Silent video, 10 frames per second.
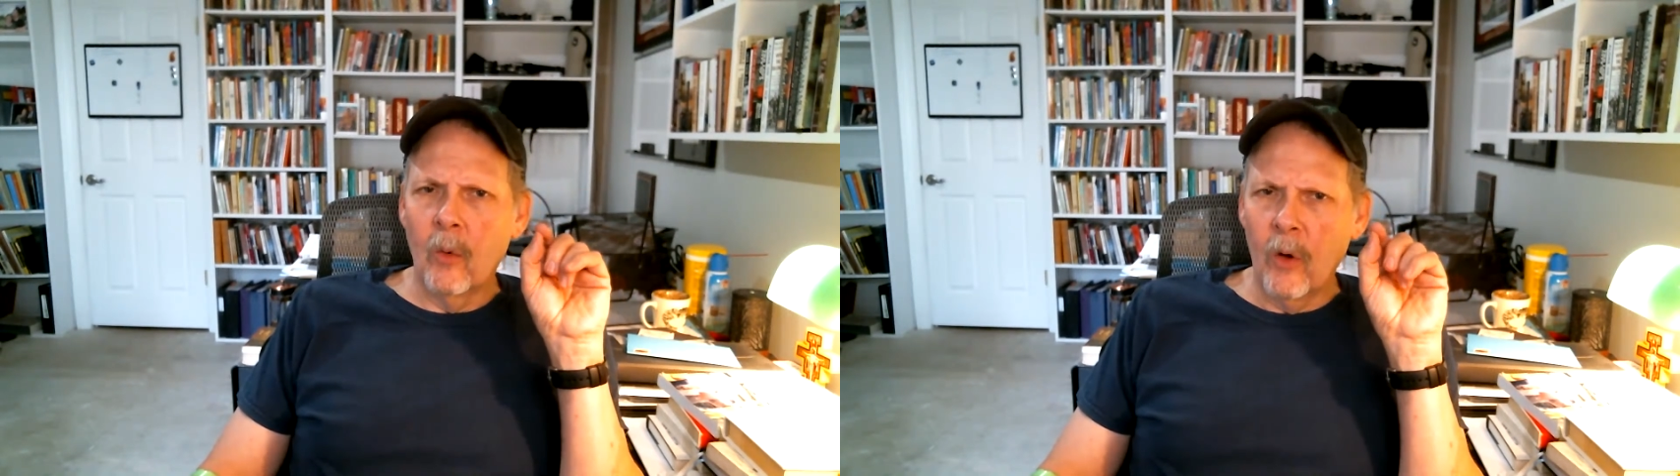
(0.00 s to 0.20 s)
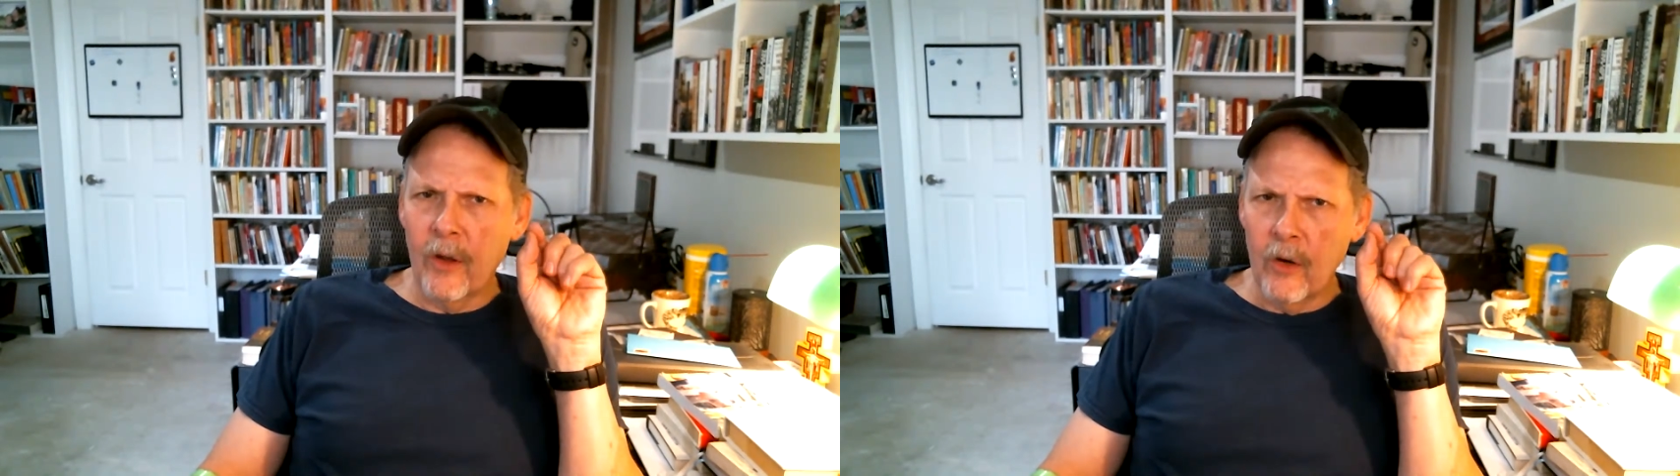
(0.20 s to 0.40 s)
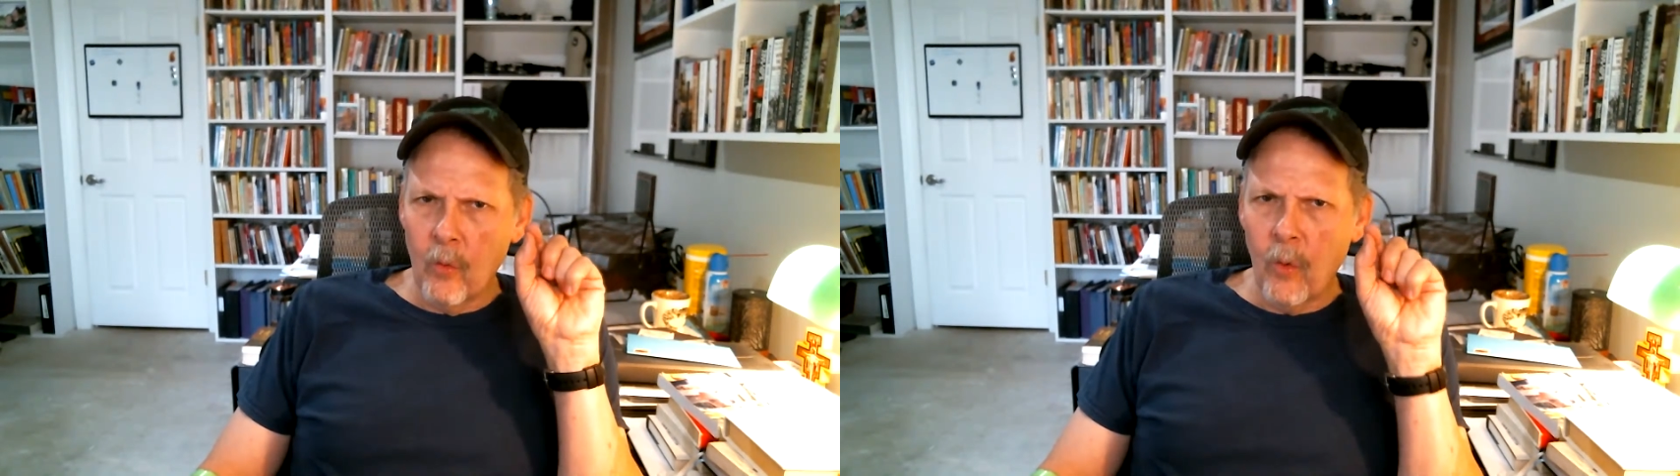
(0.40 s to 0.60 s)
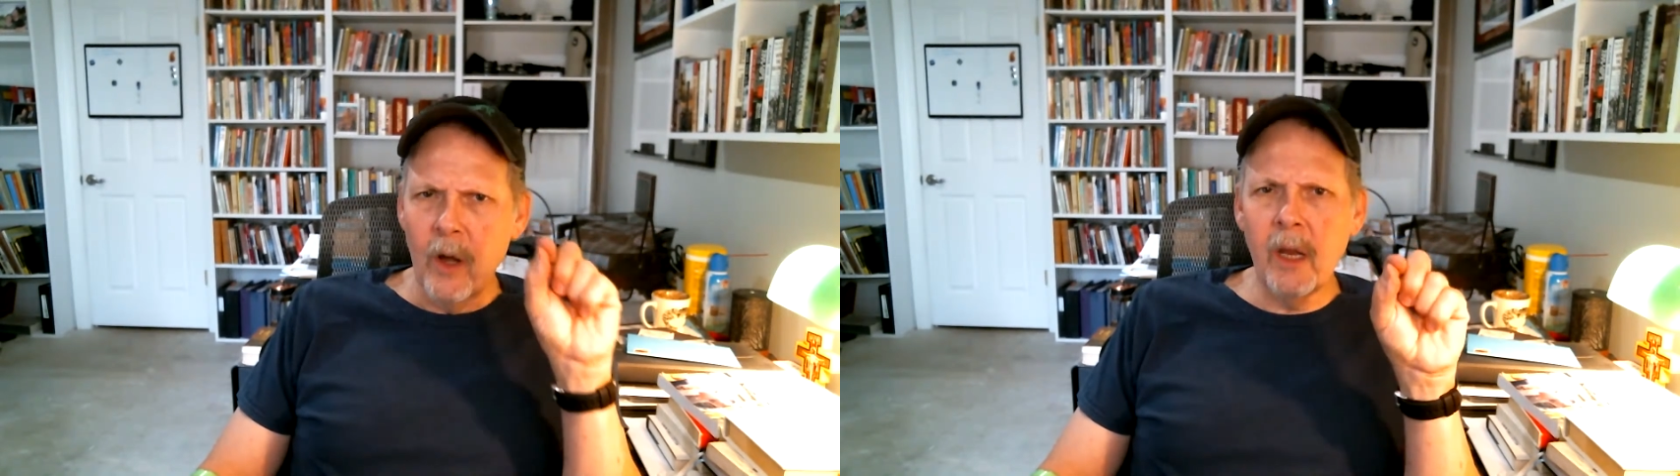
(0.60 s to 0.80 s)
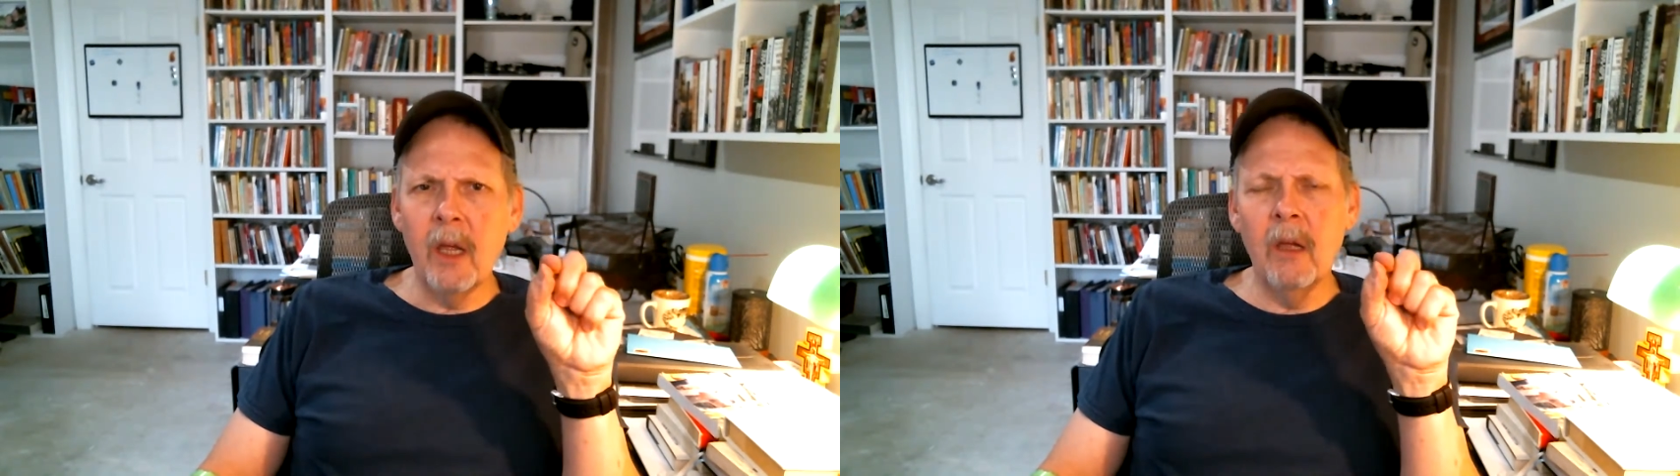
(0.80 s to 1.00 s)
whether you're
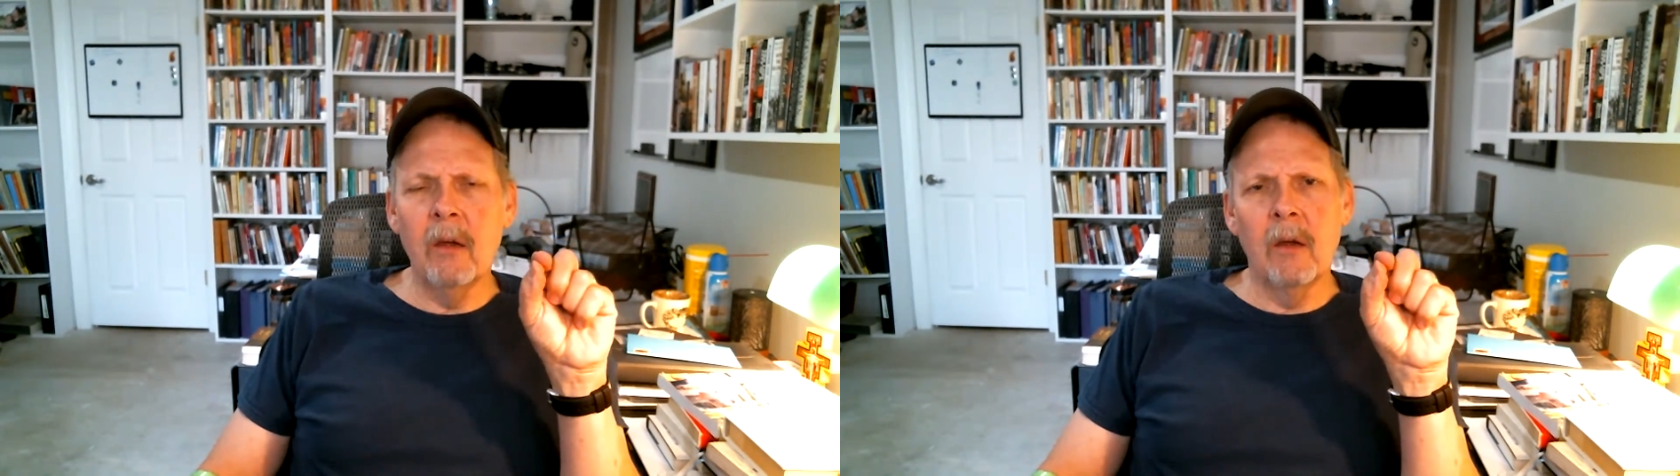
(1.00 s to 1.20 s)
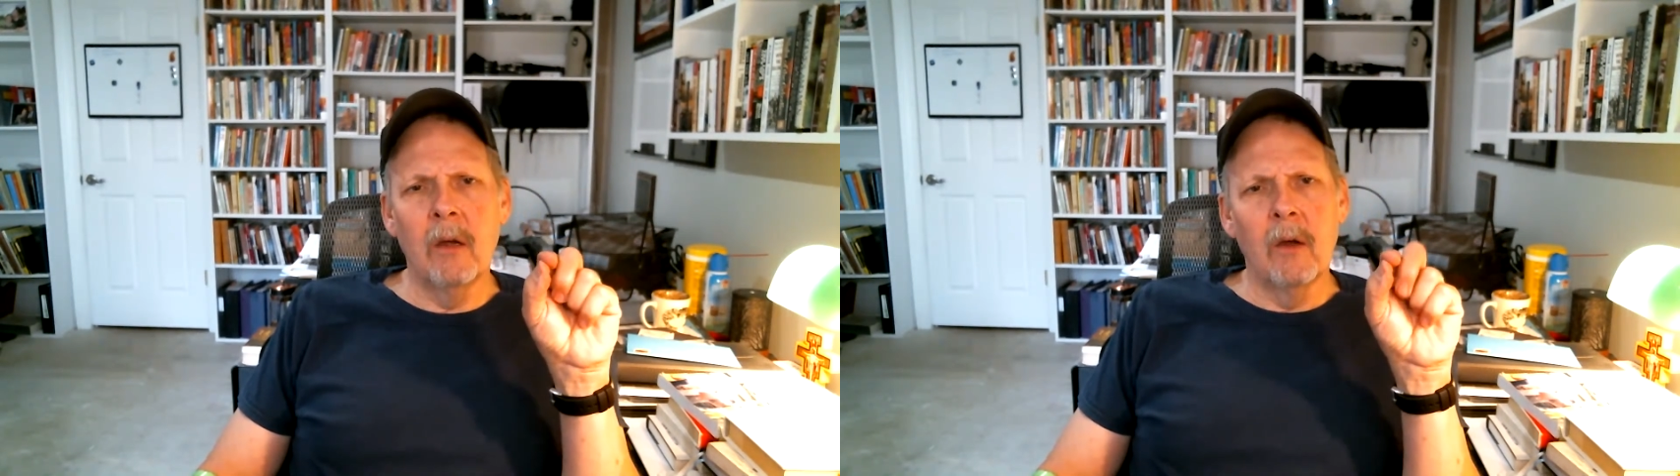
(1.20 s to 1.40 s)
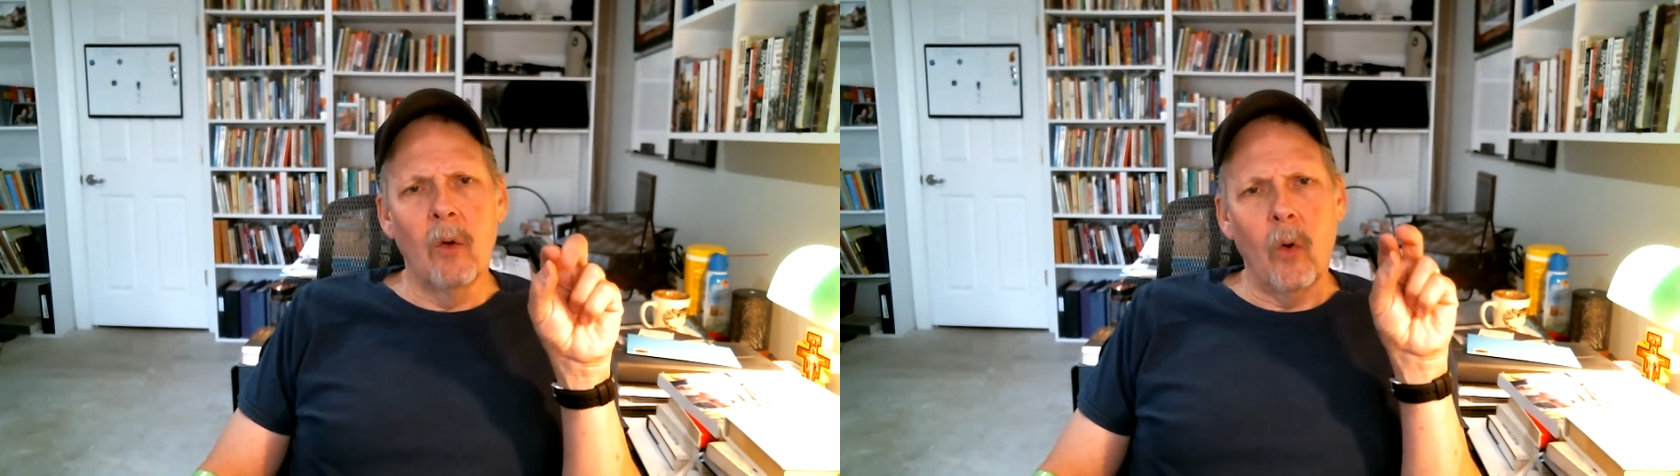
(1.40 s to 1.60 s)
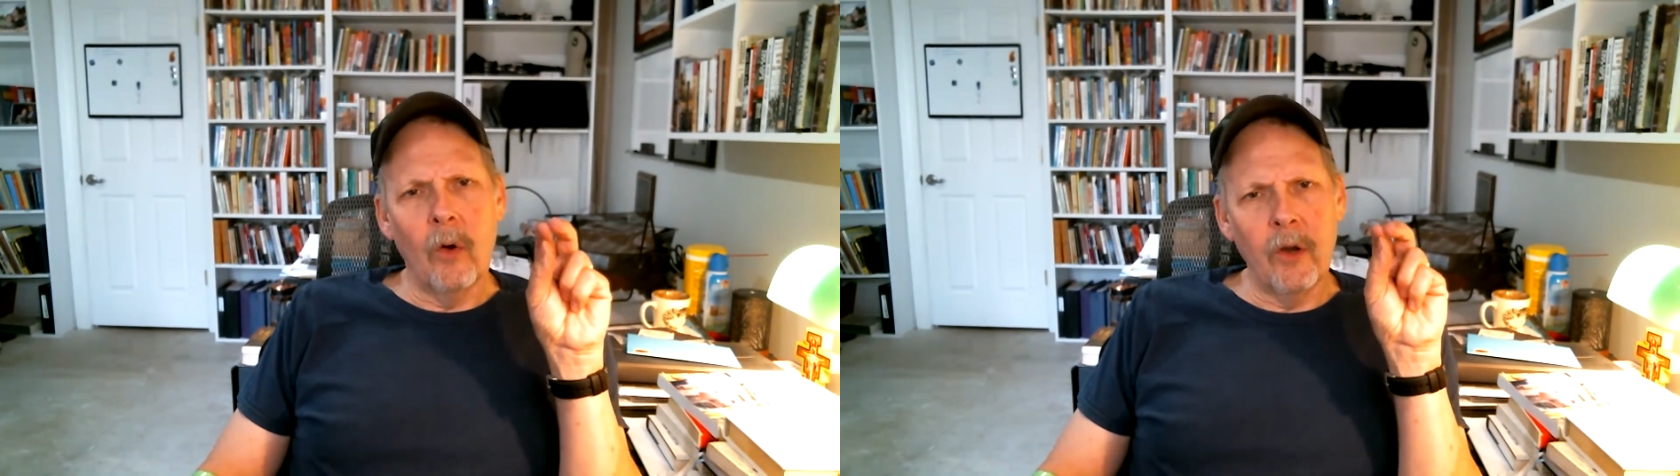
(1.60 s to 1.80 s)
running or